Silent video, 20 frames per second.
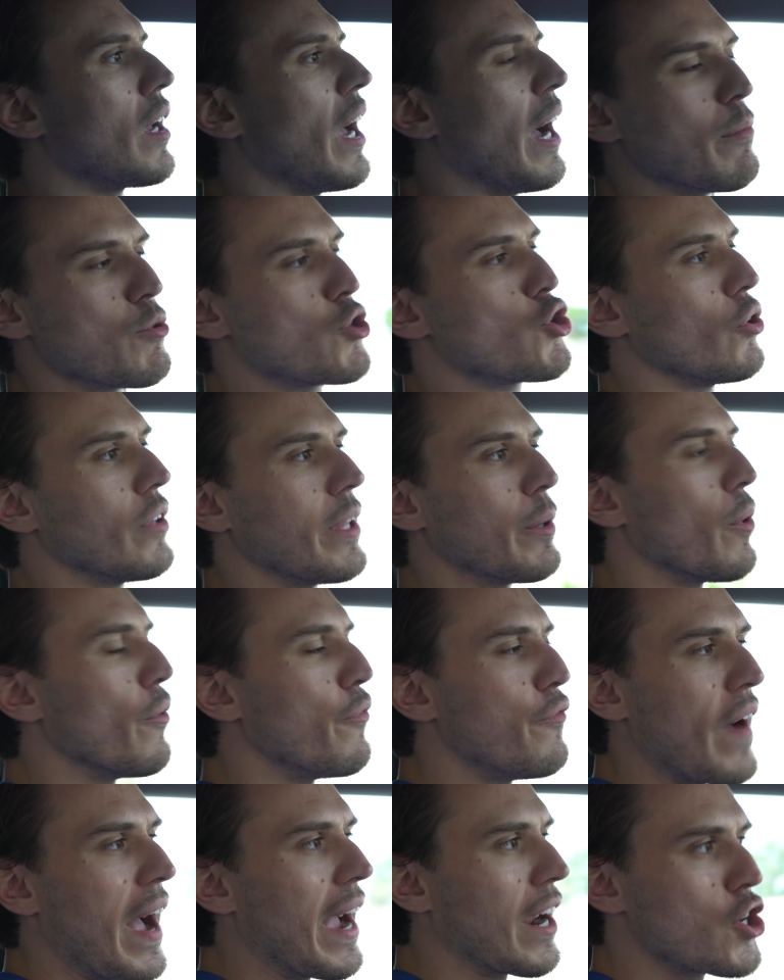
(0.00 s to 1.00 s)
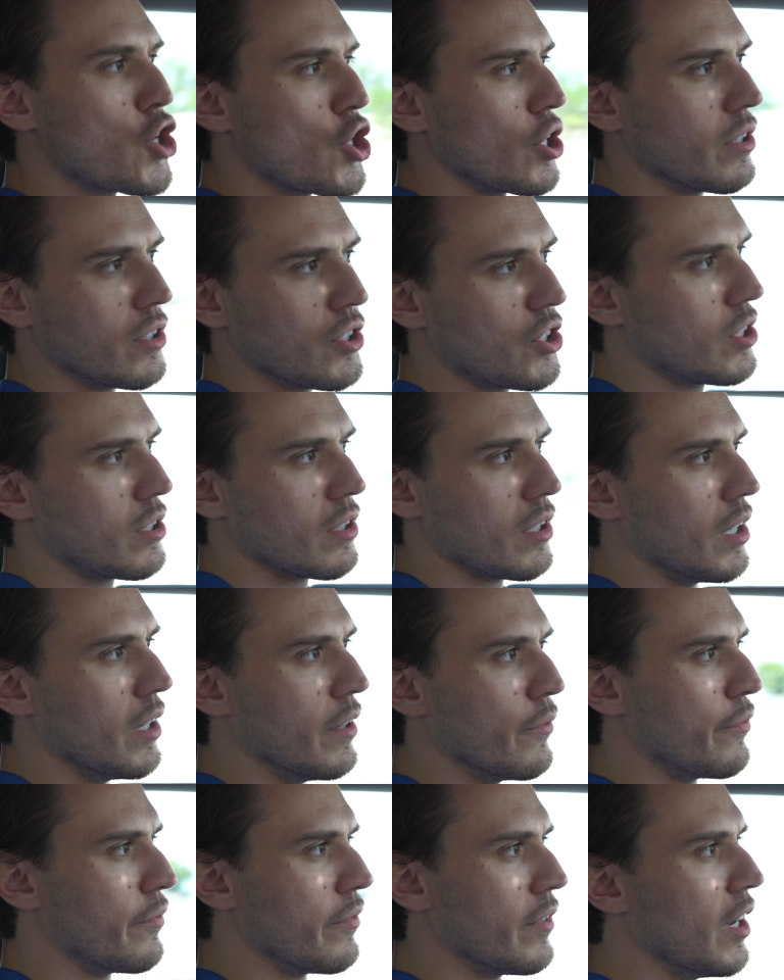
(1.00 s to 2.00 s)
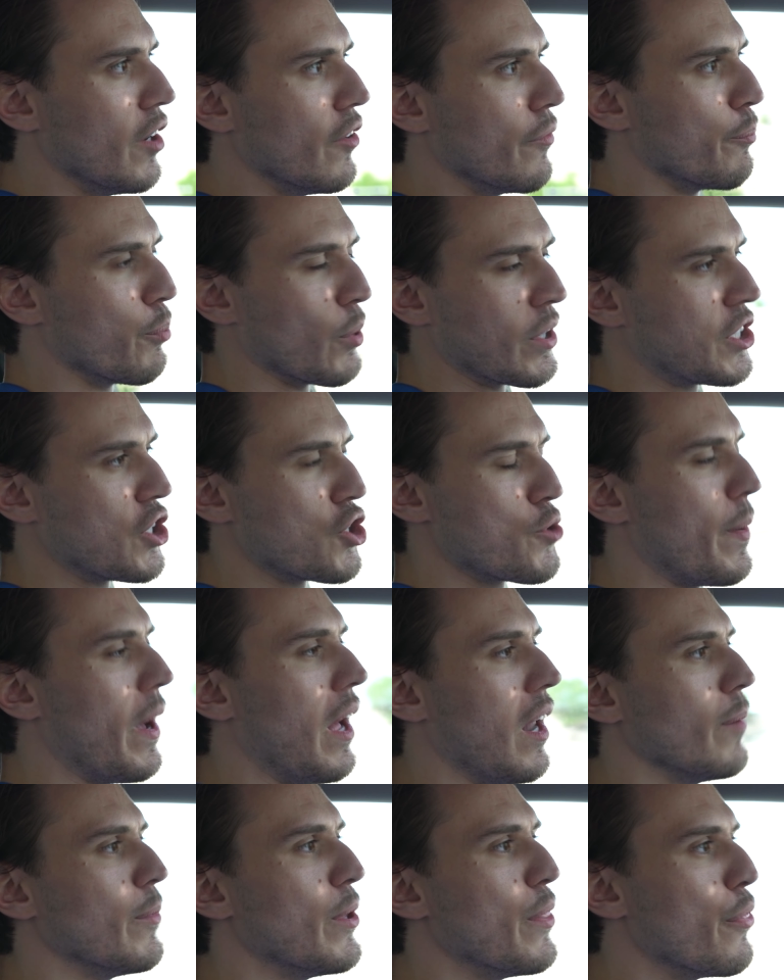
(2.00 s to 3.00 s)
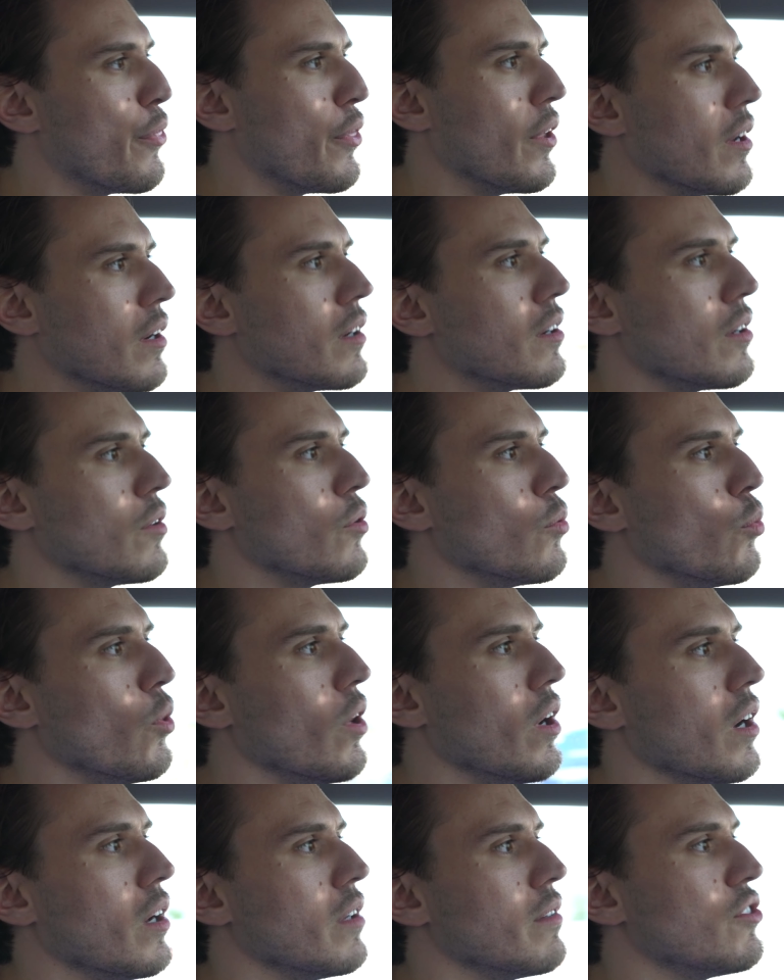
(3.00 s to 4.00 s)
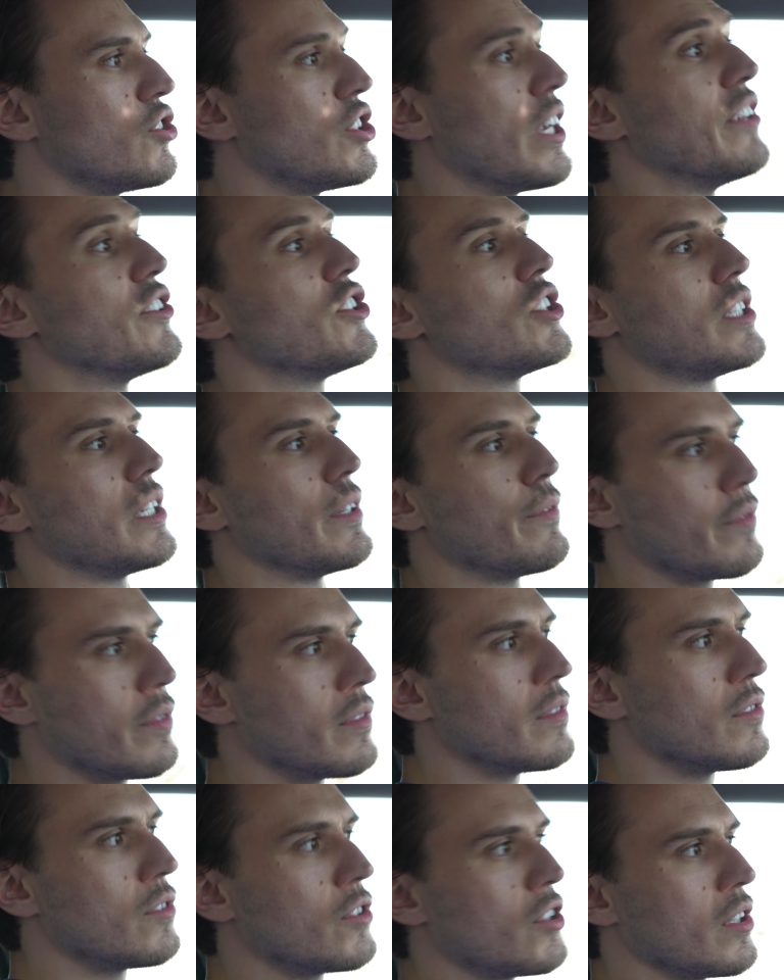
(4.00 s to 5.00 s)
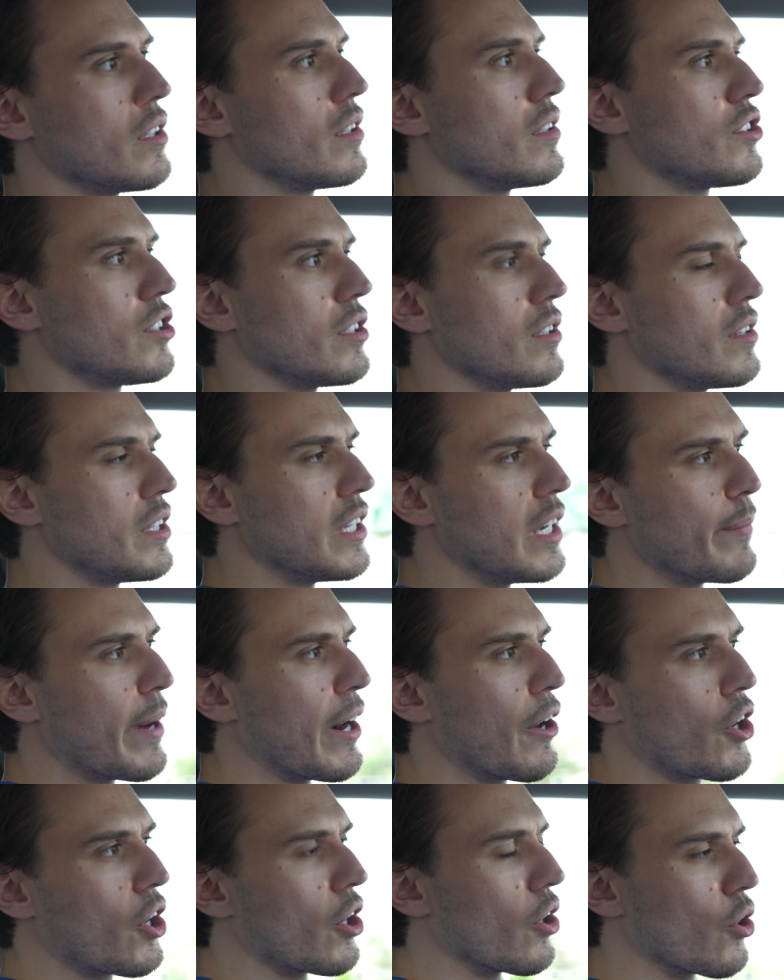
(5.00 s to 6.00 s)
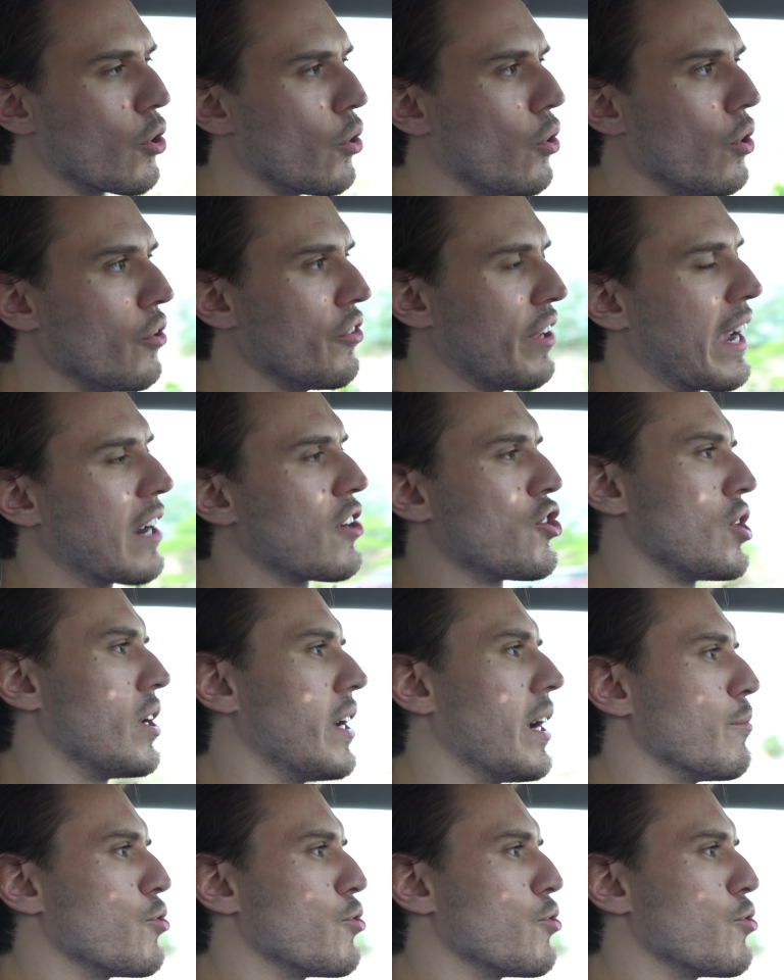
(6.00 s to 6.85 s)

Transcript: I'm sure there were factions of, of British Parliament that were sensitive to, to the American cause, actually.